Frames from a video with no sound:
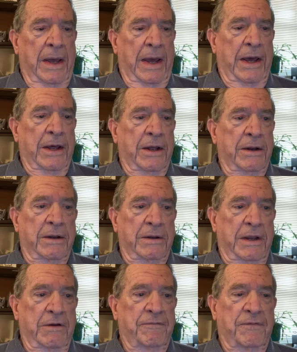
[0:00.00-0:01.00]
And
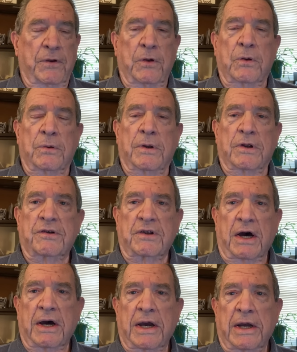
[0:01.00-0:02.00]
if you
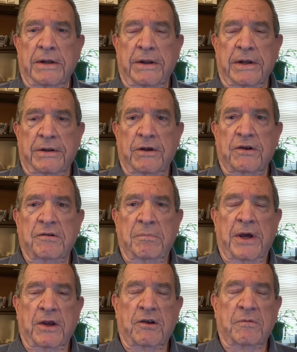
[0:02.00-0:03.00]
decide that this
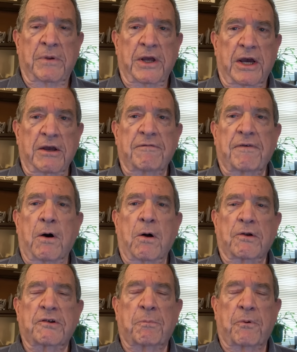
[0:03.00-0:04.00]
makes me a
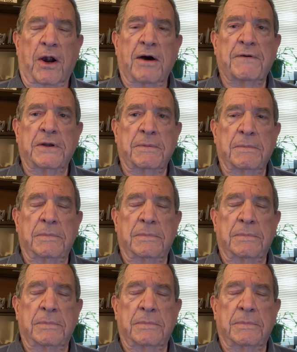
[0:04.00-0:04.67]
false prophet